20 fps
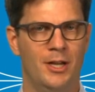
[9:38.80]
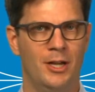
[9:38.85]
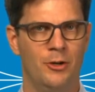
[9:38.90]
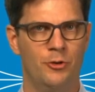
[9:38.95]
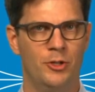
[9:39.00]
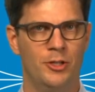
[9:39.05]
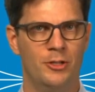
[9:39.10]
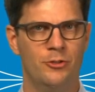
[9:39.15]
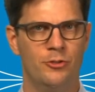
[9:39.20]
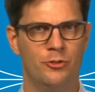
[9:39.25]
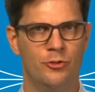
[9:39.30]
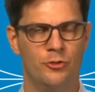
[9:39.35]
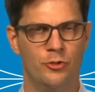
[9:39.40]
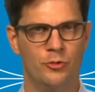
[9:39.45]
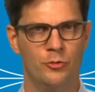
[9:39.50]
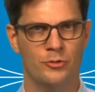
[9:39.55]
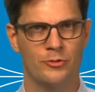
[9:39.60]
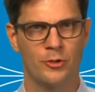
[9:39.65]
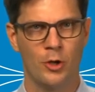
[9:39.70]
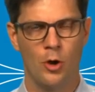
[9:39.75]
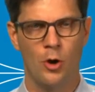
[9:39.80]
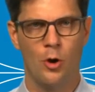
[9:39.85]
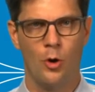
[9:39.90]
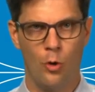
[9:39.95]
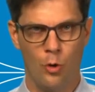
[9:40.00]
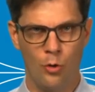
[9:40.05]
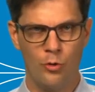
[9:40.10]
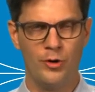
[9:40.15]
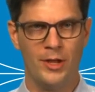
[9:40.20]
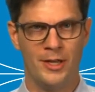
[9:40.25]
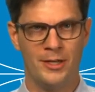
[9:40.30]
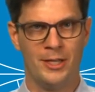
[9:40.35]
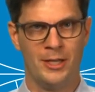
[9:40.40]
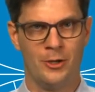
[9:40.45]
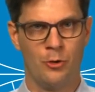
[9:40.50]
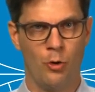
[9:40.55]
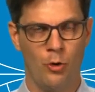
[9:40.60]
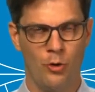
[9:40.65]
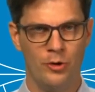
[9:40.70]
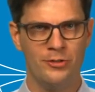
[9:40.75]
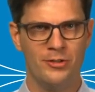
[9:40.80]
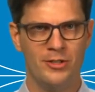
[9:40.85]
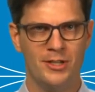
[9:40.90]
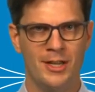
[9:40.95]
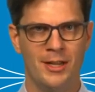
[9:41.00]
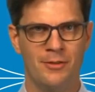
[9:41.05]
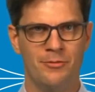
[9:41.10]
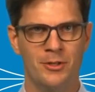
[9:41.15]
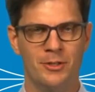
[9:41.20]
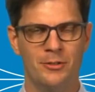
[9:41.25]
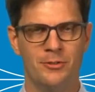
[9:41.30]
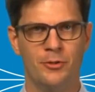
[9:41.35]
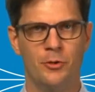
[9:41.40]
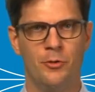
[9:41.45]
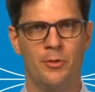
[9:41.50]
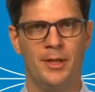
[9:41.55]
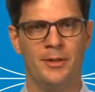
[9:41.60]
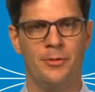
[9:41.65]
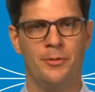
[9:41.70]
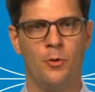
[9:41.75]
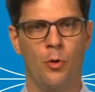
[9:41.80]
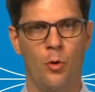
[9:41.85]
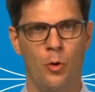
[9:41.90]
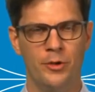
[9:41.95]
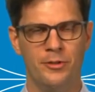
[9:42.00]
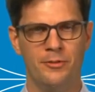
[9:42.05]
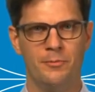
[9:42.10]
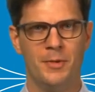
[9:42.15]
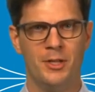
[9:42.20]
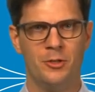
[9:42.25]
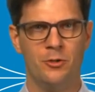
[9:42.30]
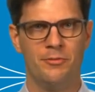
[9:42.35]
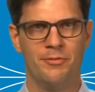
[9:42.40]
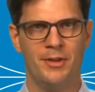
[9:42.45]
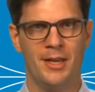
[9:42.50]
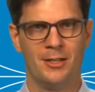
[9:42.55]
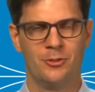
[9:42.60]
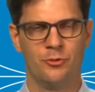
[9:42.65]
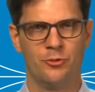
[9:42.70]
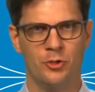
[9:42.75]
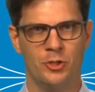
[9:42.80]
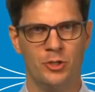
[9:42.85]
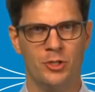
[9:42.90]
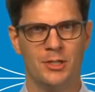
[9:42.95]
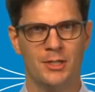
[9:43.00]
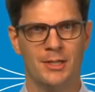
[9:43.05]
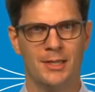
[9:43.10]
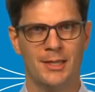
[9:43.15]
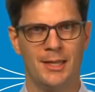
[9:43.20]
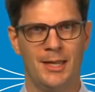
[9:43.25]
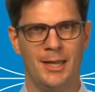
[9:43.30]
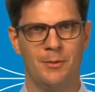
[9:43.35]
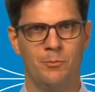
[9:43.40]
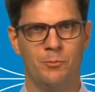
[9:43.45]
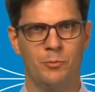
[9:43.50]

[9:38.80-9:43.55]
are introduced already on hoist level so that the hoist manufacturer can